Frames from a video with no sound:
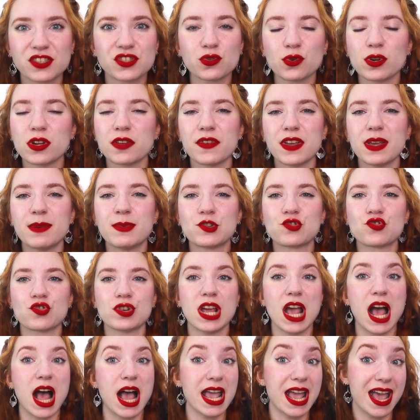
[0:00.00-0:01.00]
sort of
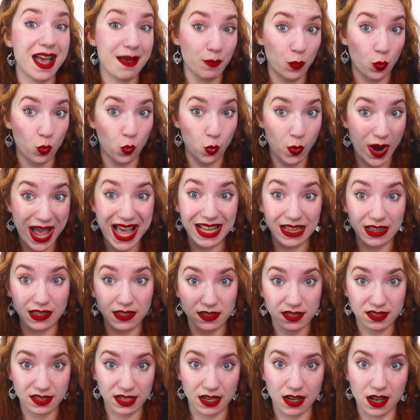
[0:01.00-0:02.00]
imagery I am
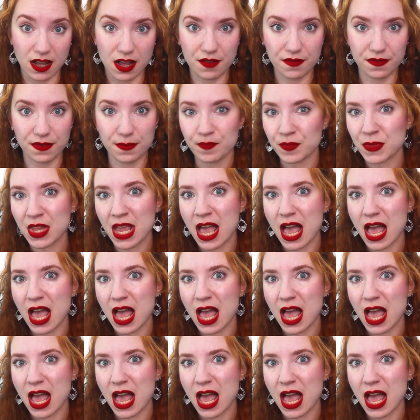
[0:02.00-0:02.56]
well sick of.